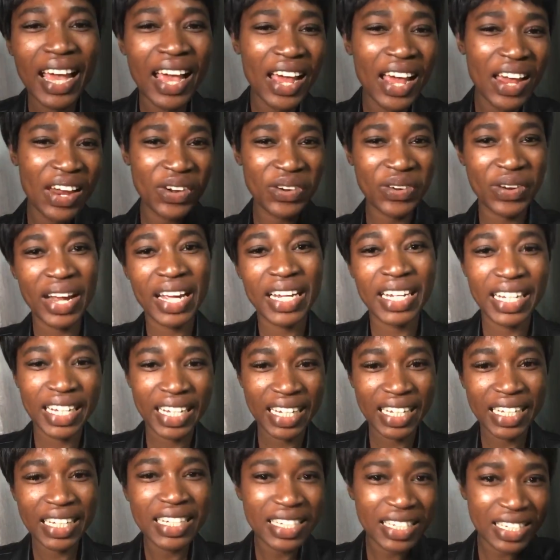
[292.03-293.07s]
Ready.
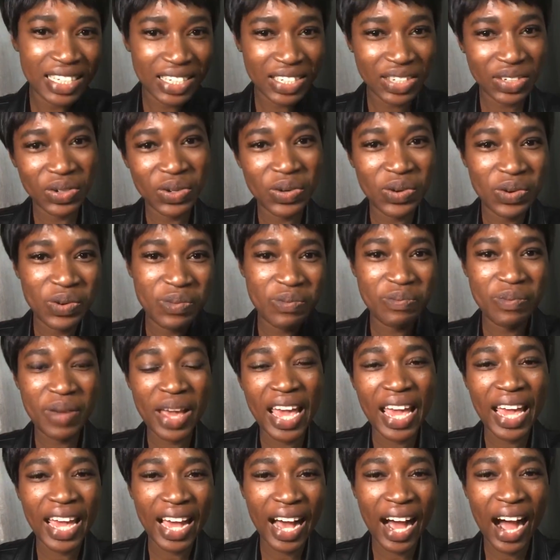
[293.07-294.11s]

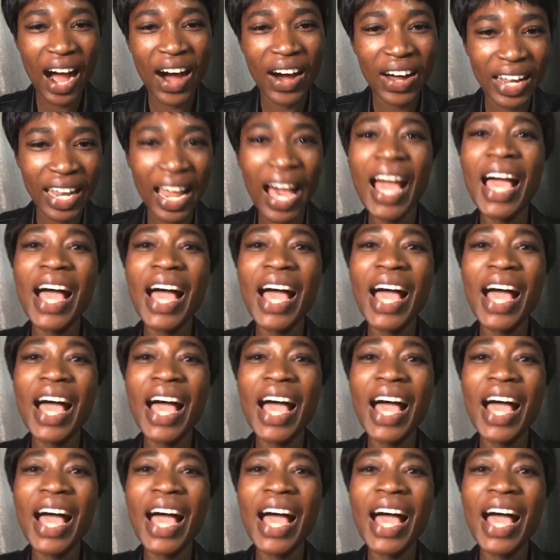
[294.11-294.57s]
Jumbe hala.